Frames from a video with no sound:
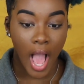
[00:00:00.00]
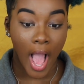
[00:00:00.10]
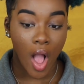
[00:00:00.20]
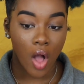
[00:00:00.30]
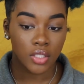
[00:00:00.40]

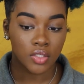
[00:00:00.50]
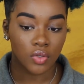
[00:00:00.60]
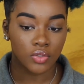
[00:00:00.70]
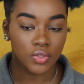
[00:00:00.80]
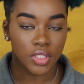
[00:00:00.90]
I
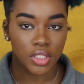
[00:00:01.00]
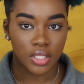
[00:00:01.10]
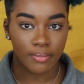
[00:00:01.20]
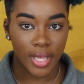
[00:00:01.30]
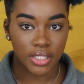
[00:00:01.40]
also use
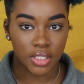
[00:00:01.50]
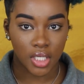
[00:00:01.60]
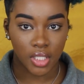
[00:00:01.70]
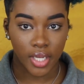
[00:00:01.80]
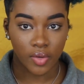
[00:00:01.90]
this in my
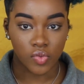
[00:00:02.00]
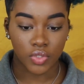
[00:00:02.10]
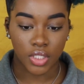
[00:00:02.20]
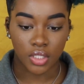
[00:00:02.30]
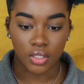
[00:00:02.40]
skincare
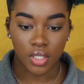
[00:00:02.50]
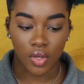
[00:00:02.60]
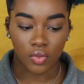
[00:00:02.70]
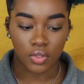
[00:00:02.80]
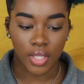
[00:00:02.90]
routine though.